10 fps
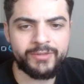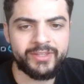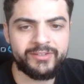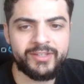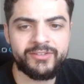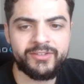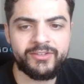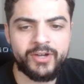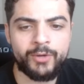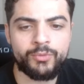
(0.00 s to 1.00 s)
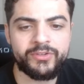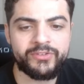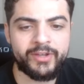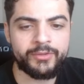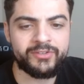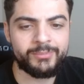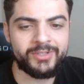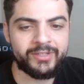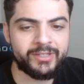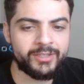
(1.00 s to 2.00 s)
for this instance, I wouldn't sell this in
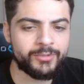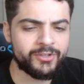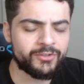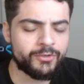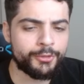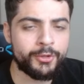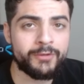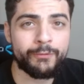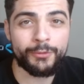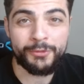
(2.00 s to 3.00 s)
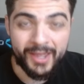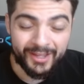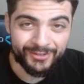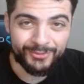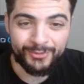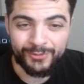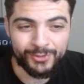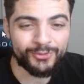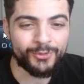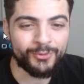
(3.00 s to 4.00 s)
particular because it's got 34,000 reviews